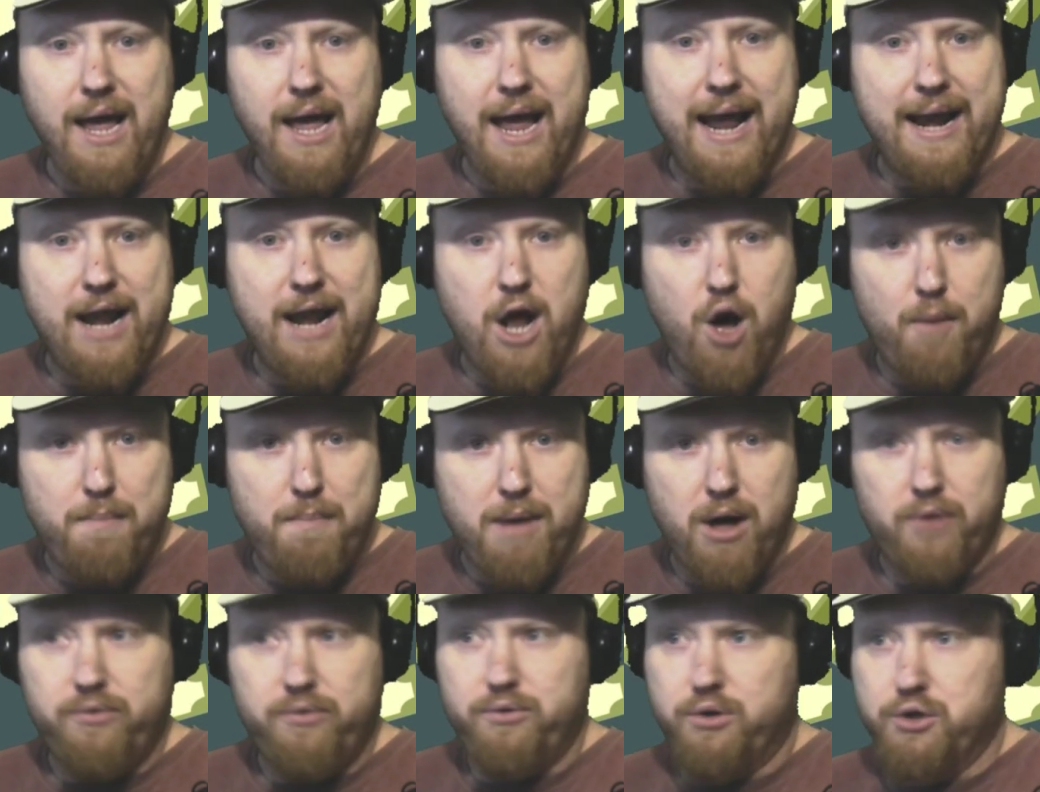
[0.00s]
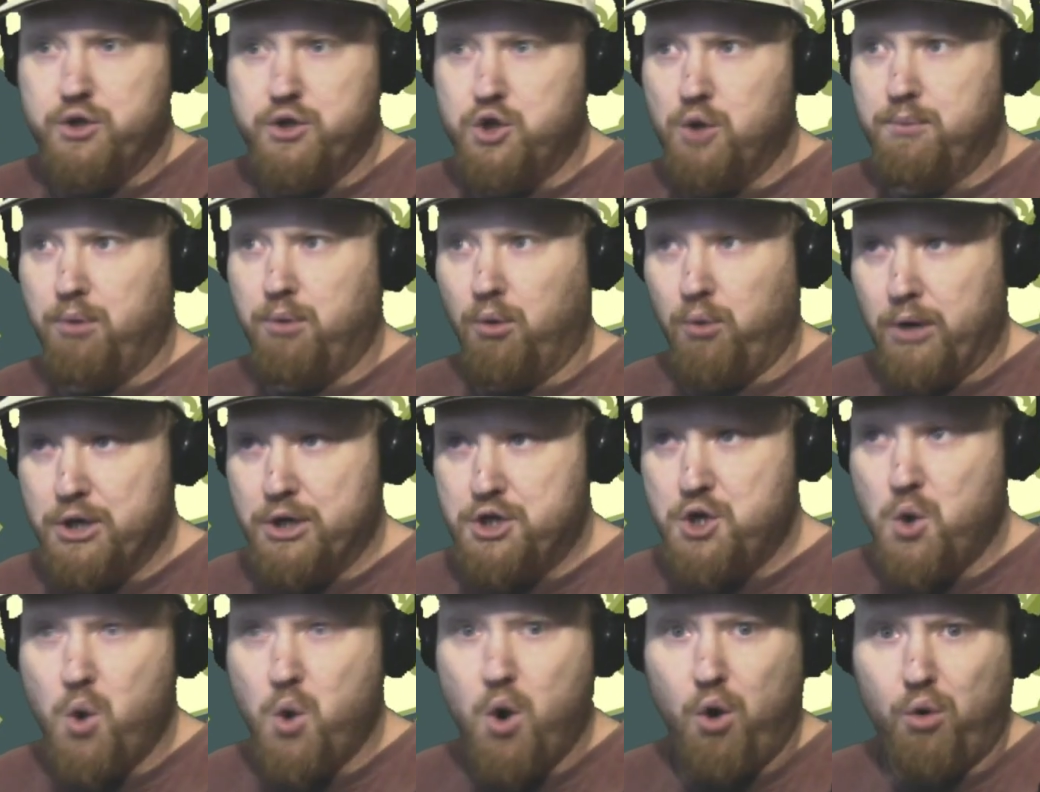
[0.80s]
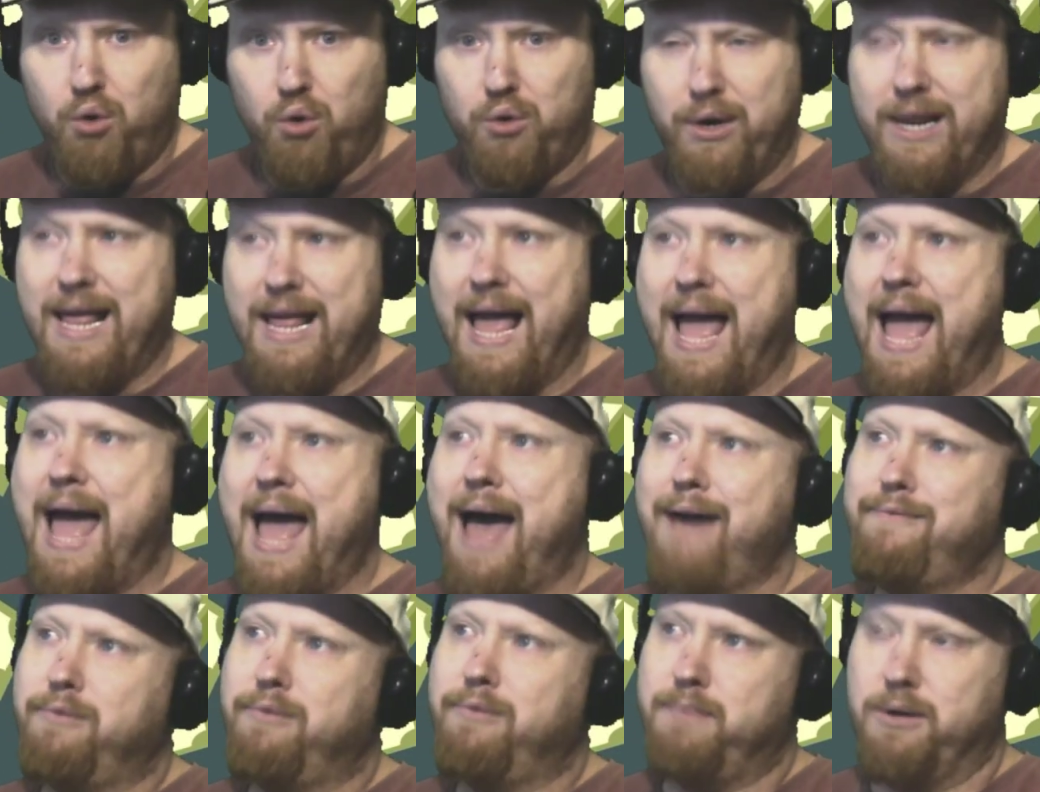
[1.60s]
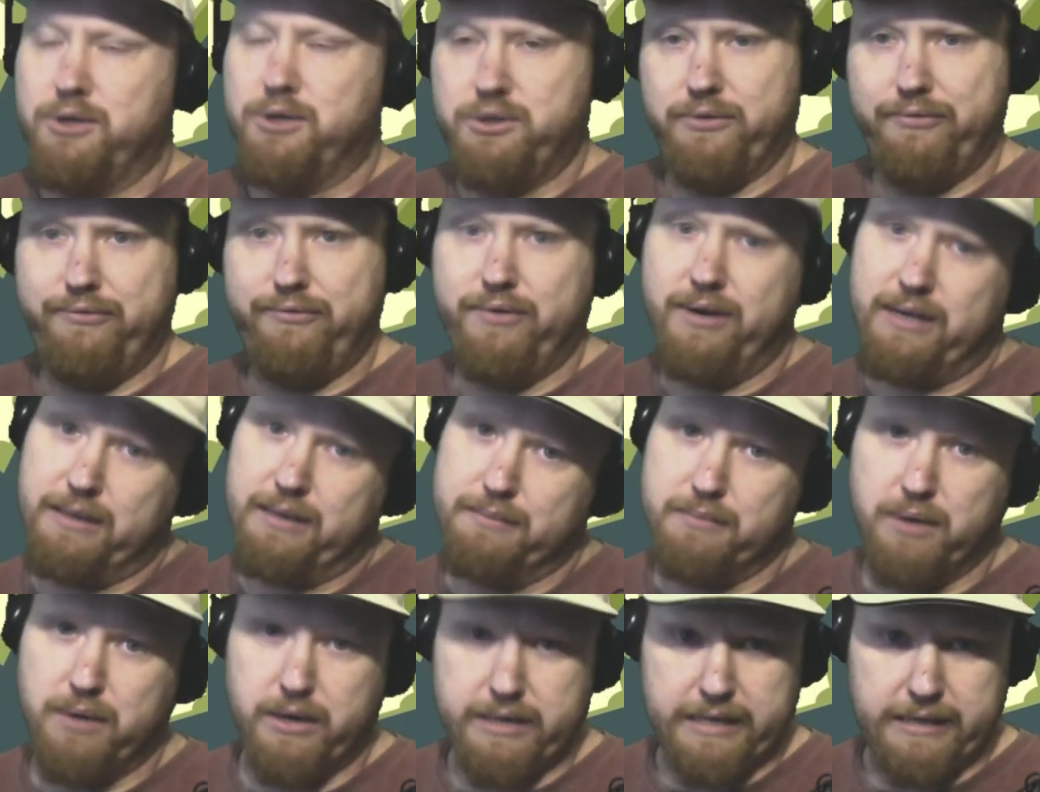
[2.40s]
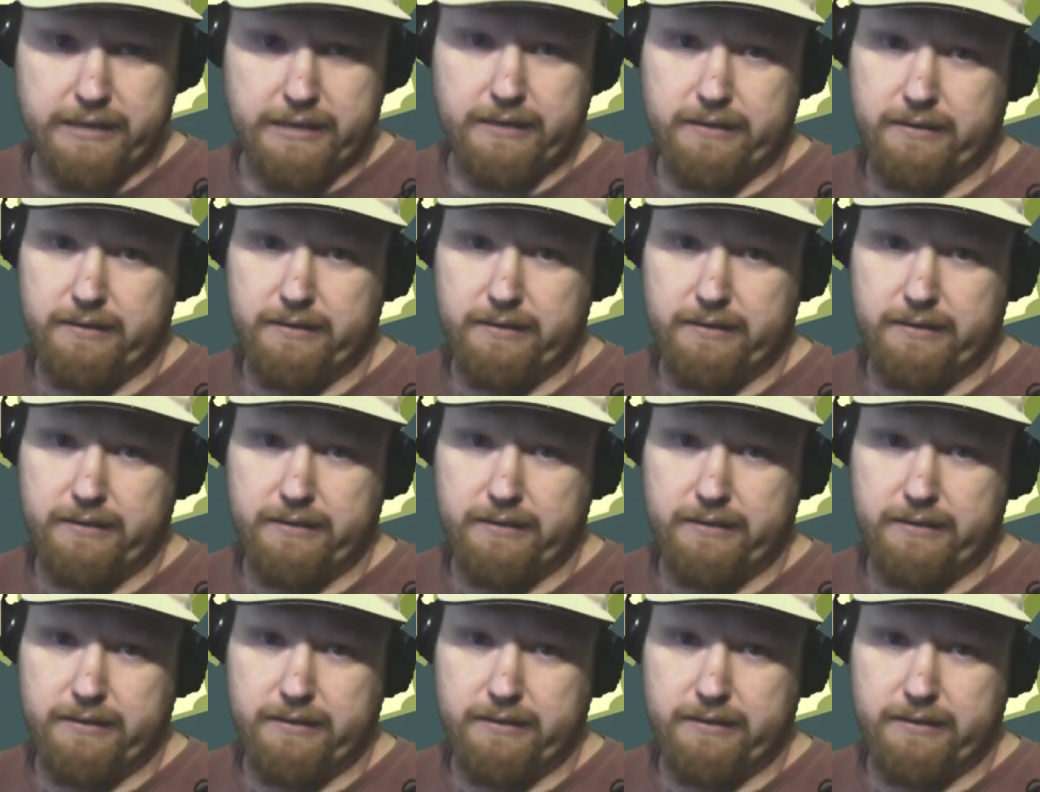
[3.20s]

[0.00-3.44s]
and help out the super rich who already have a bunch of fucking money.